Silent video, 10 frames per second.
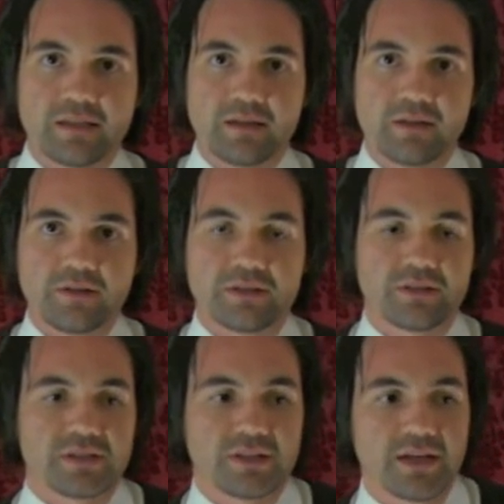You know, there's
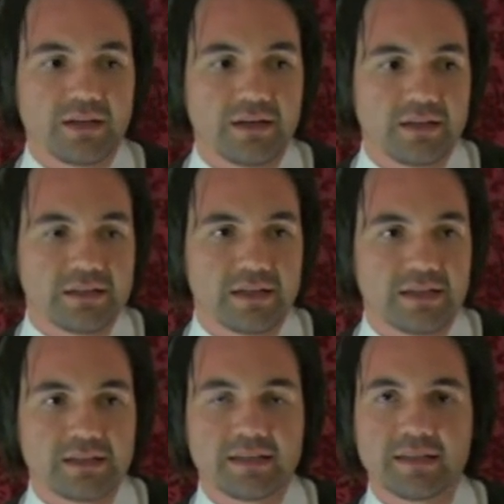there's a lot of it's
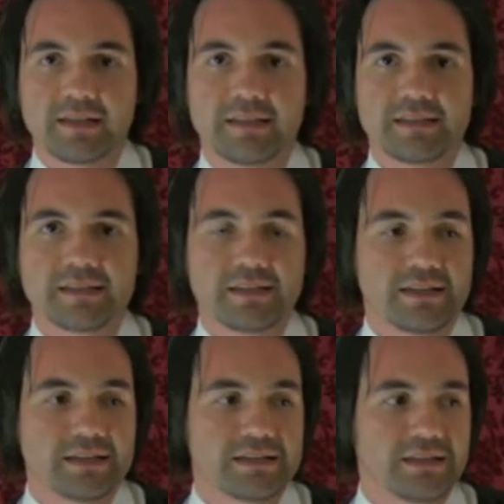not it's not easy. It's
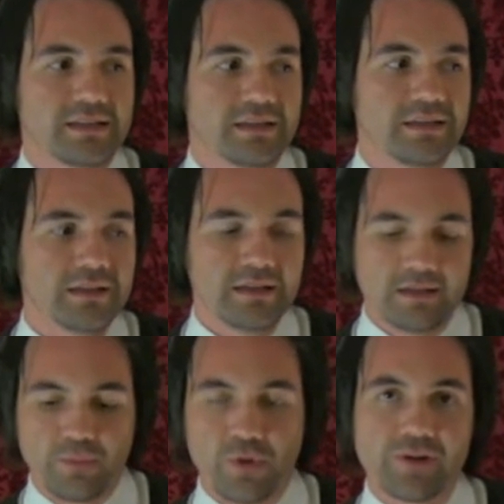not as a, uh,
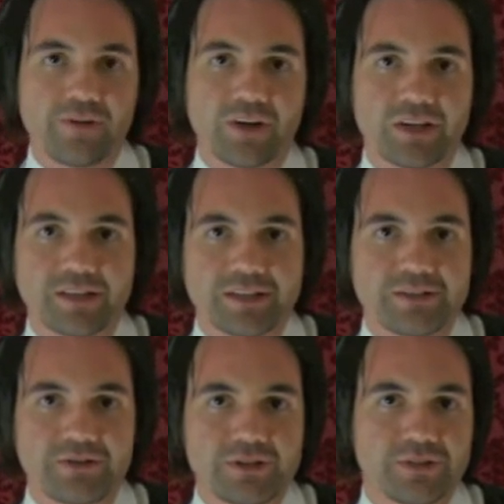a point of a click that is
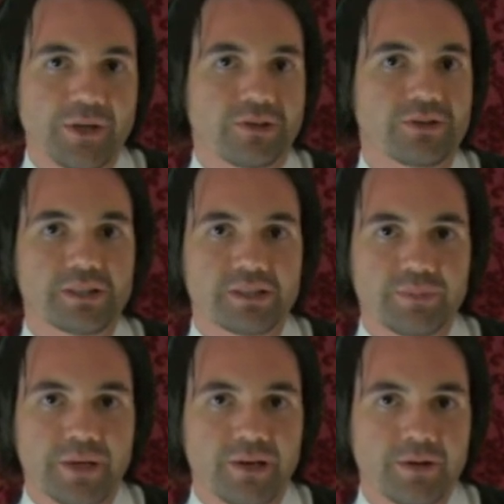going to make it all
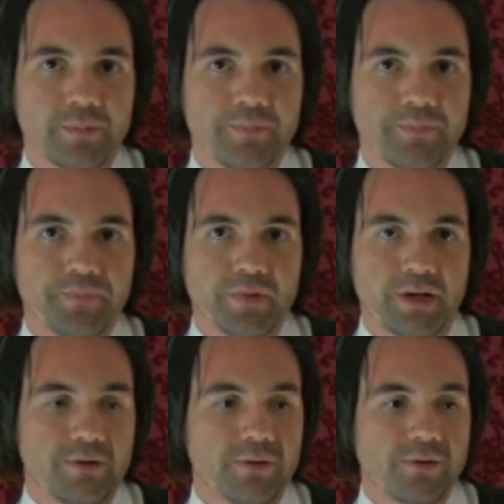disappear. You
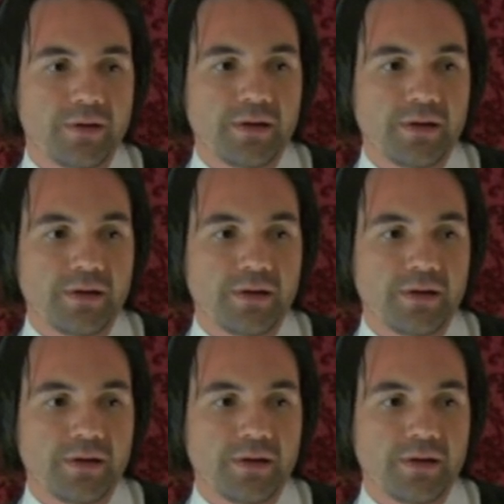know,